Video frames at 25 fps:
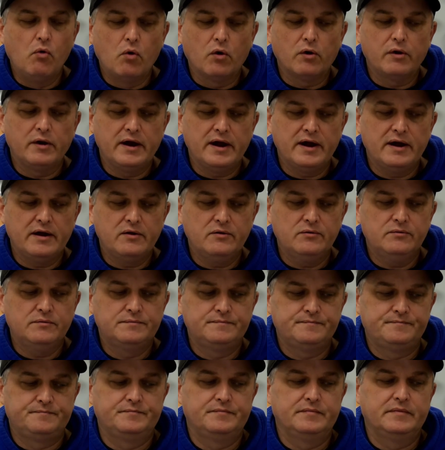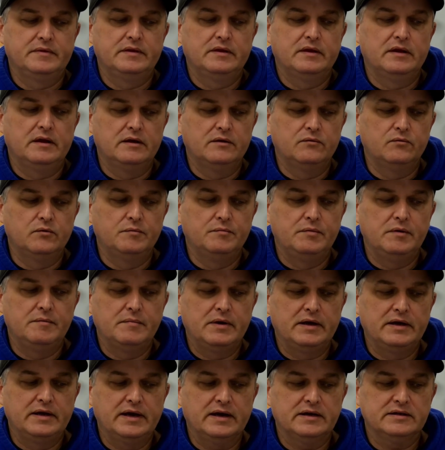now, would be my
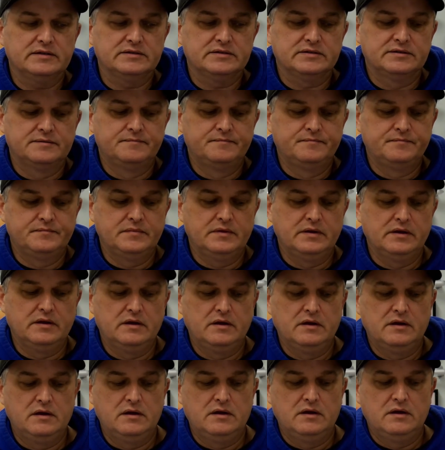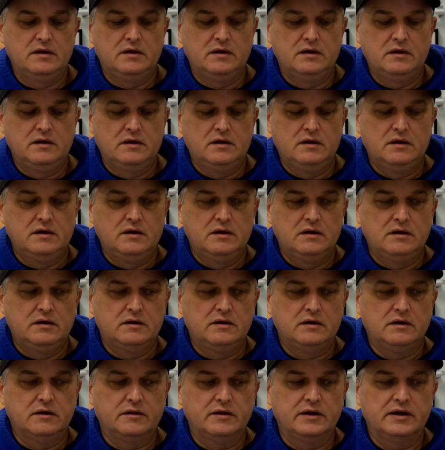guess.
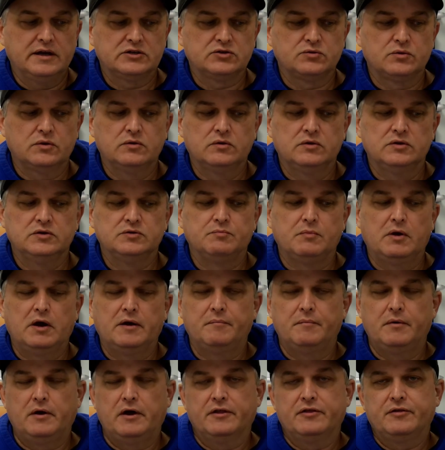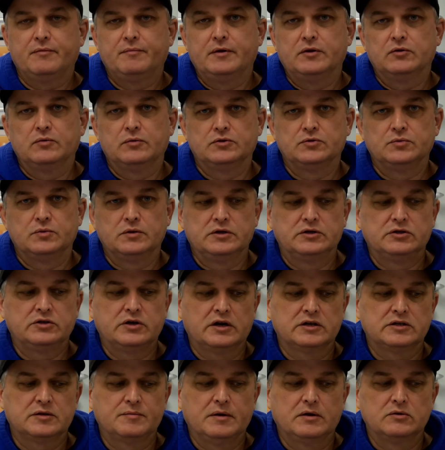Now the next one is Mon Mothma, which we had
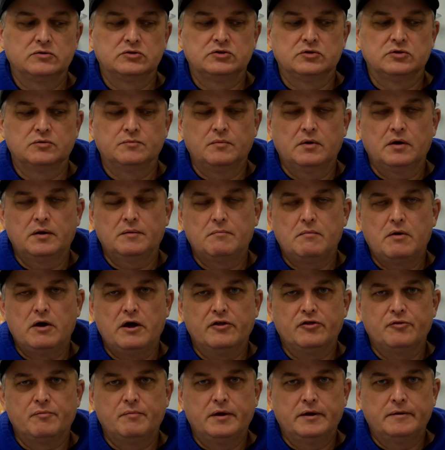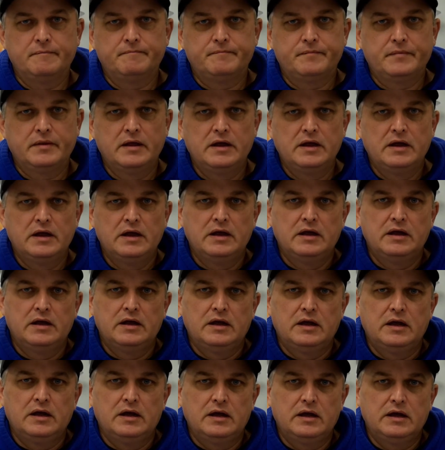talked about. So Mon Mothma,
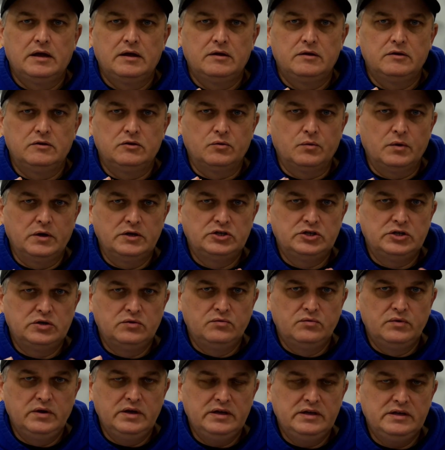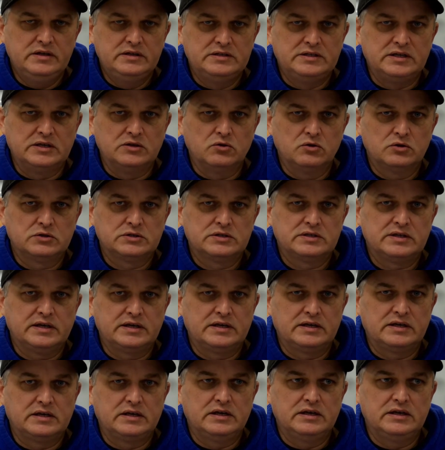the way she reads, it looks like
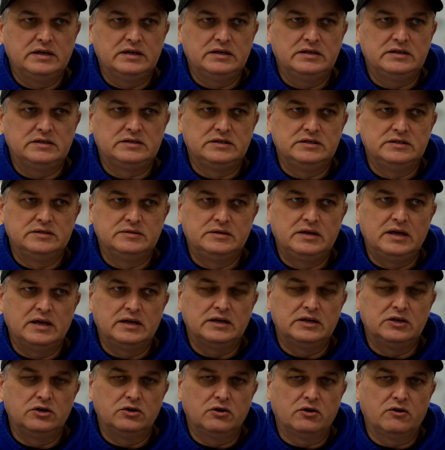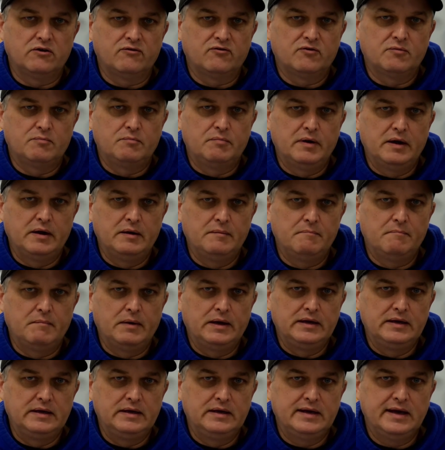she's getting nerfed, but my
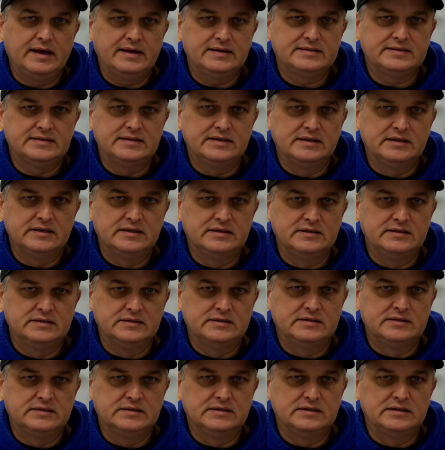guess is